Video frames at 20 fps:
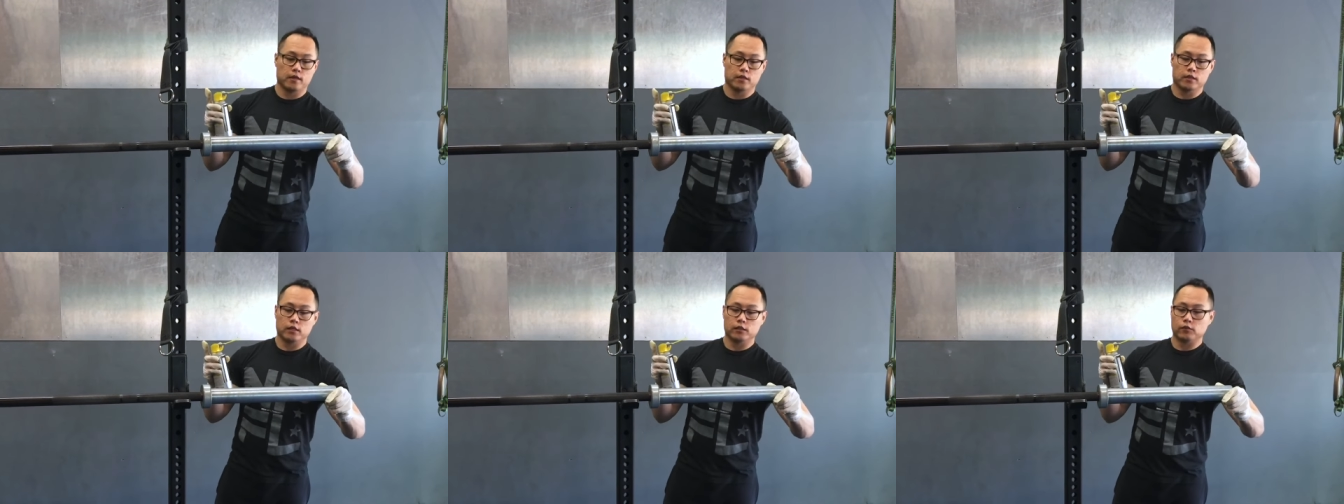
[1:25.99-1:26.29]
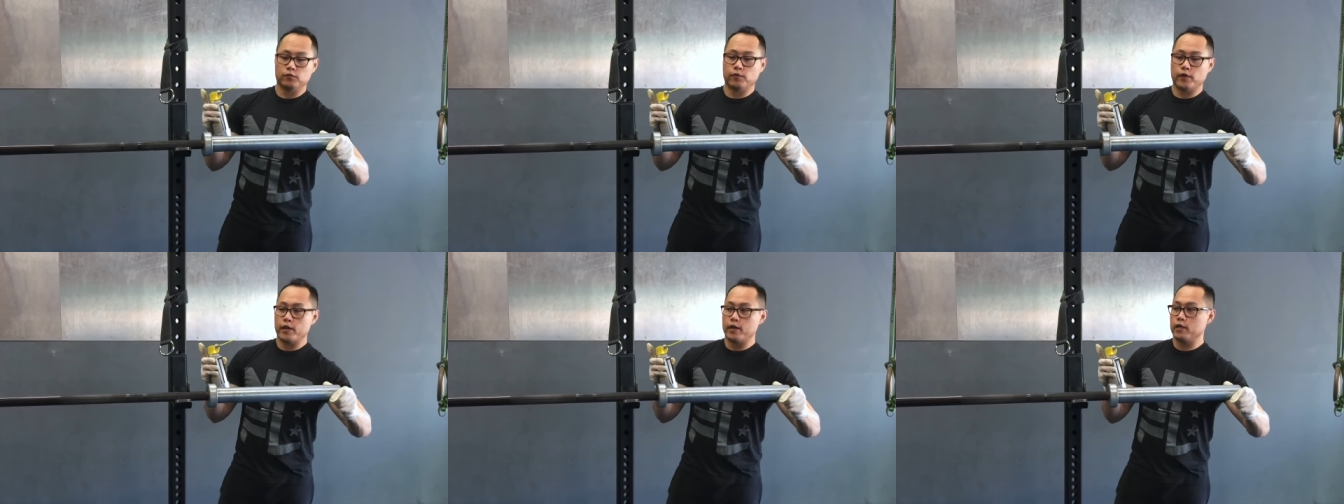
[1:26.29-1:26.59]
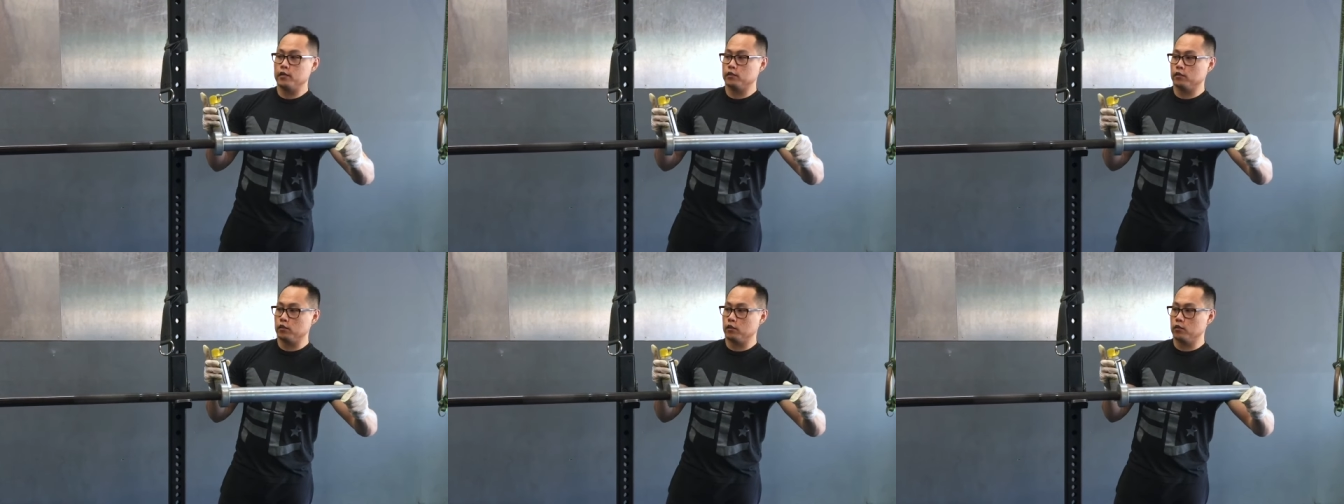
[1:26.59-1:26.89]
This
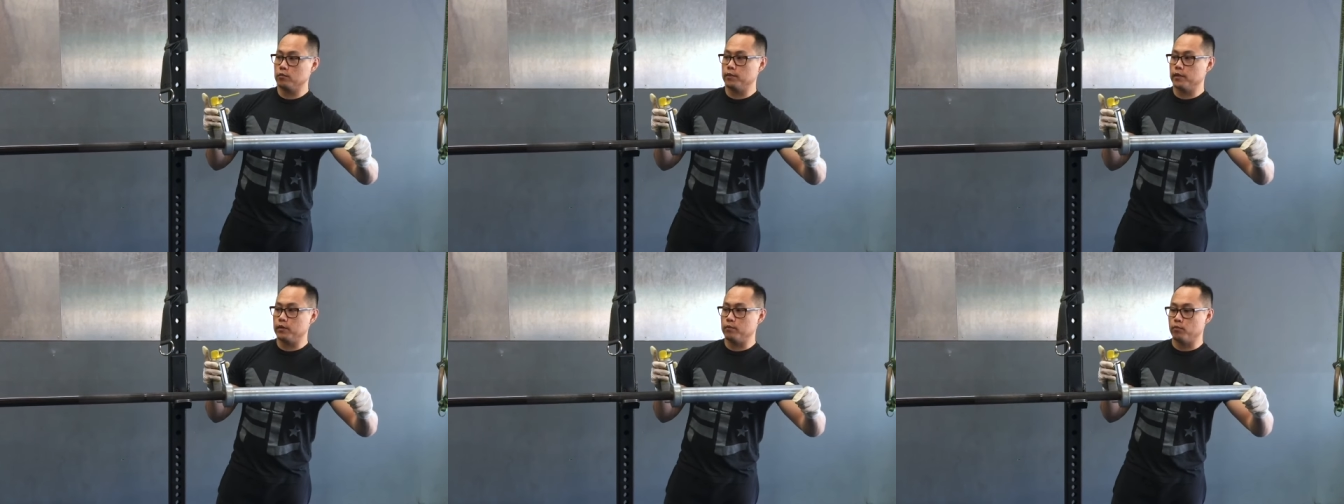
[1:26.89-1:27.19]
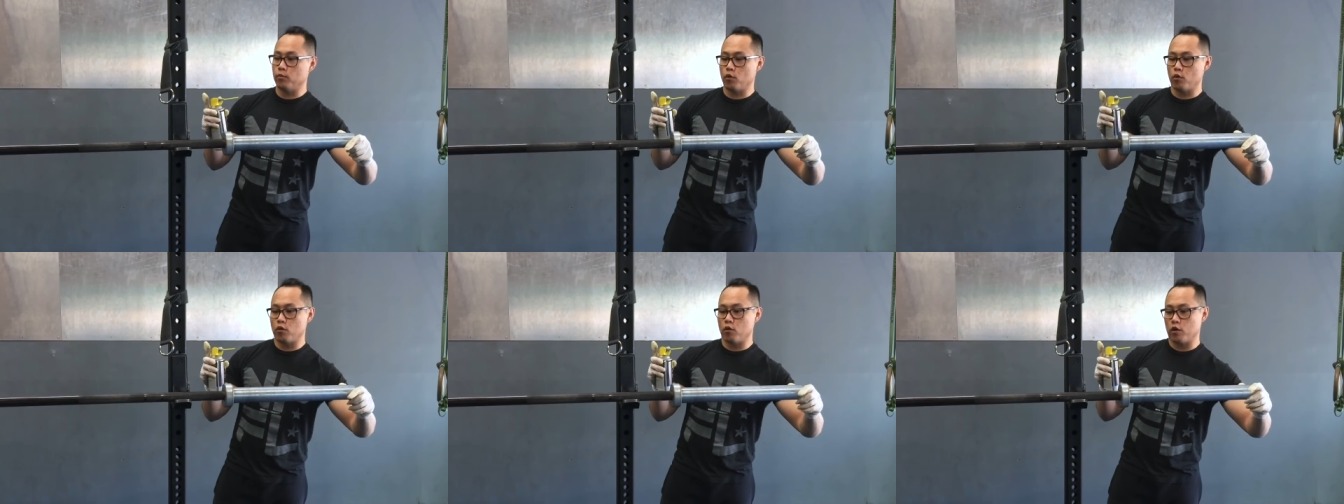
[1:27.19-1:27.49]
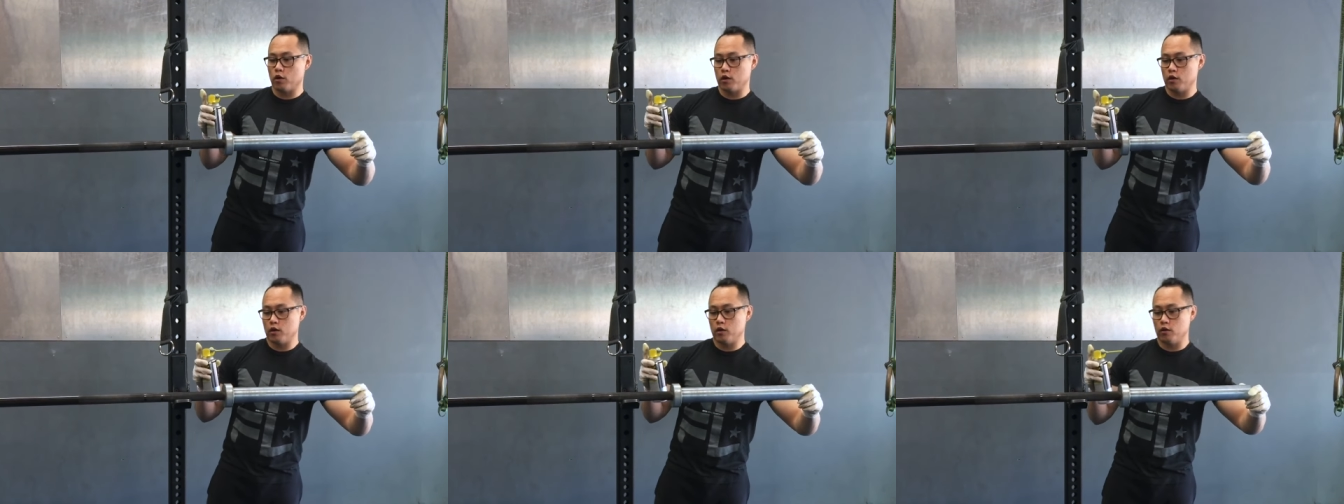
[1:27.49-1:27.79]
varies a little bit
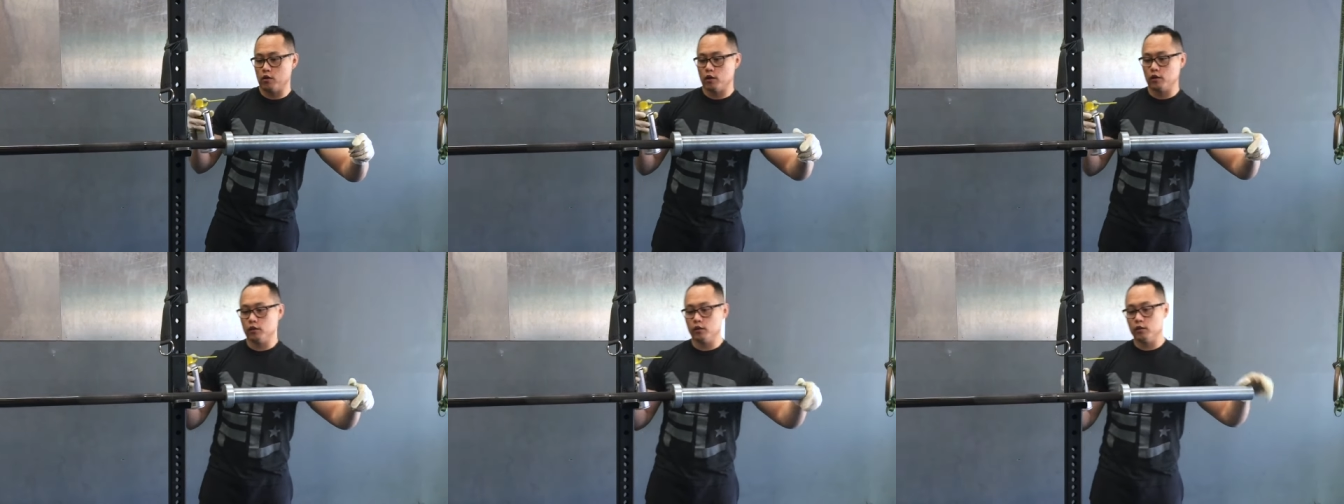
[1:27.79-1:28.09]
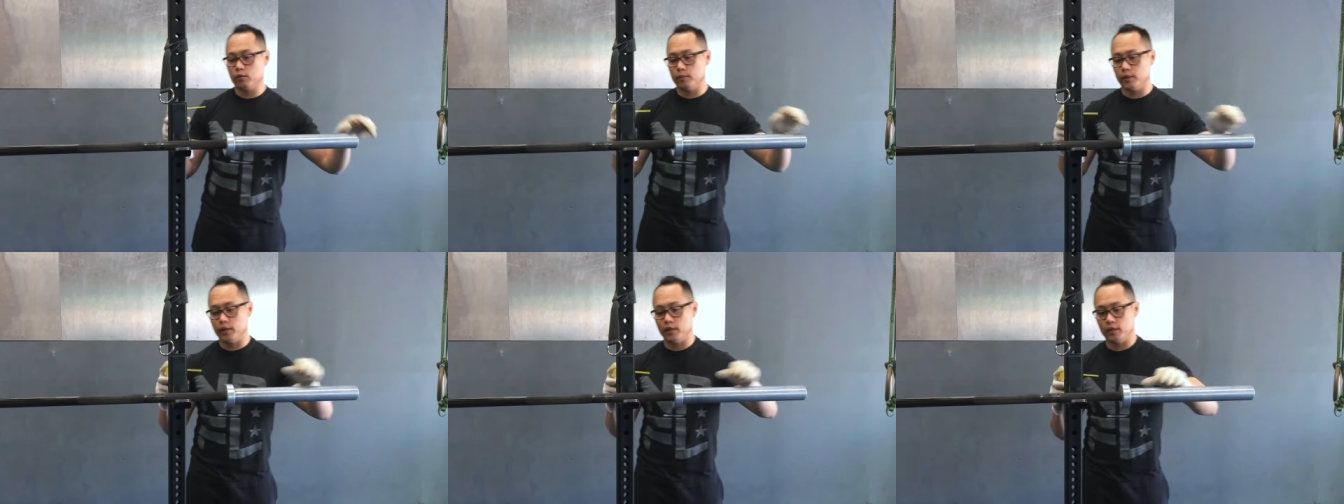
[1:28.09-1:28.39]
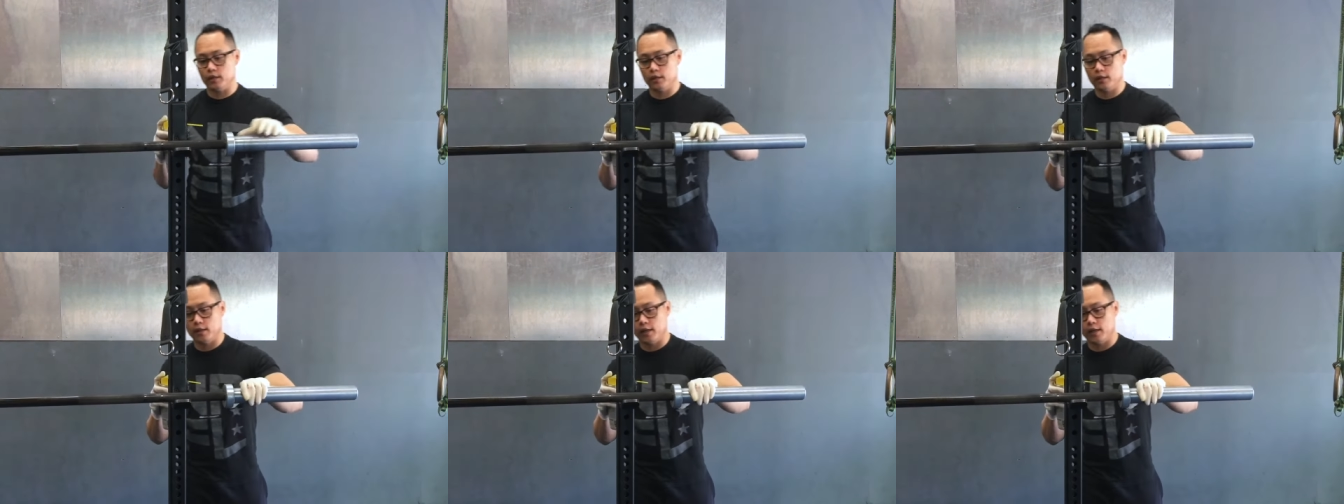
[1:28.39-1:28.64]
more, or a little bit